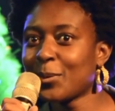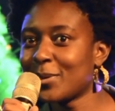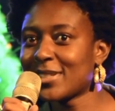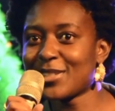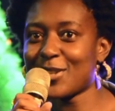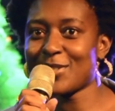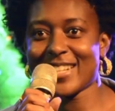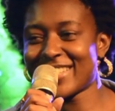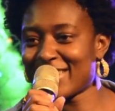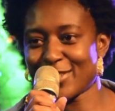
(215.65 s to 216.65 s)
We didn't go
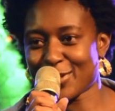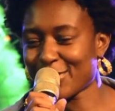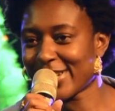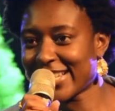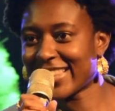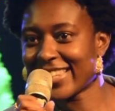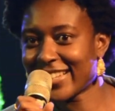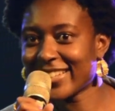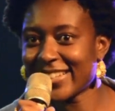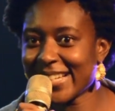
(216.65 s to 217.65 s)
destitute or
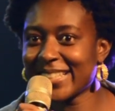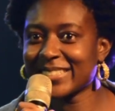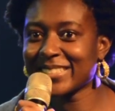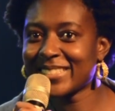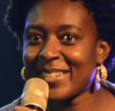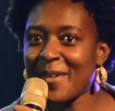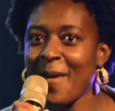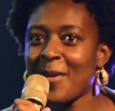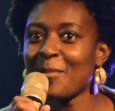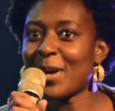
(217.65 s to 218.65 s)
anything, right?
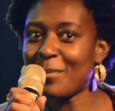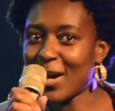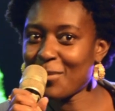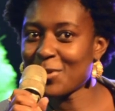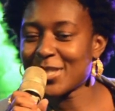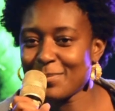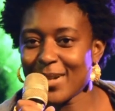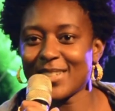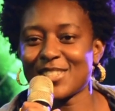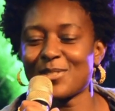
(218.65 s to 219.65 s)
My mom was
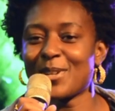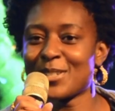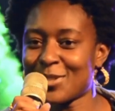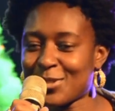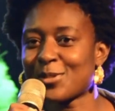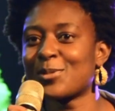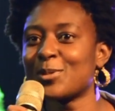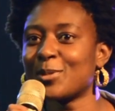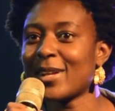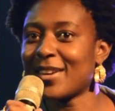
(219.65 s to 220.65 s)
smart, she went to
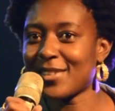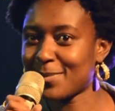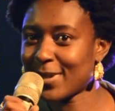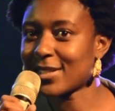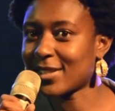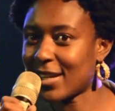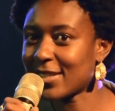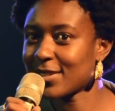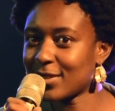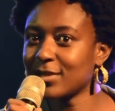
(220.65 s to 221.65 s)
school. I respect her
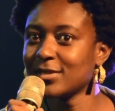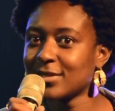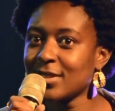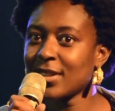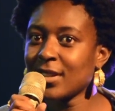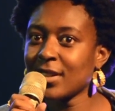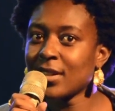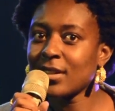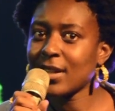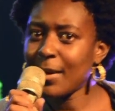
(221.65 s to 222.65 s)
hustle.
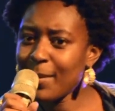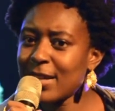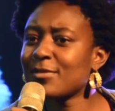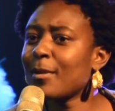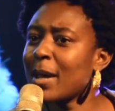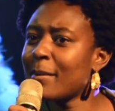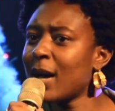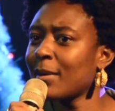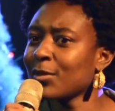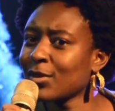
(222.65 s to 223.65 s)
Clap hands for my
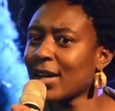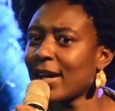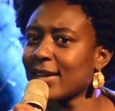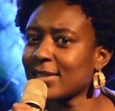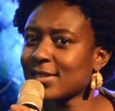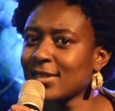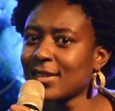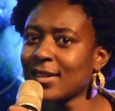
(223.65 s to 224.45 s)
mom, you guys.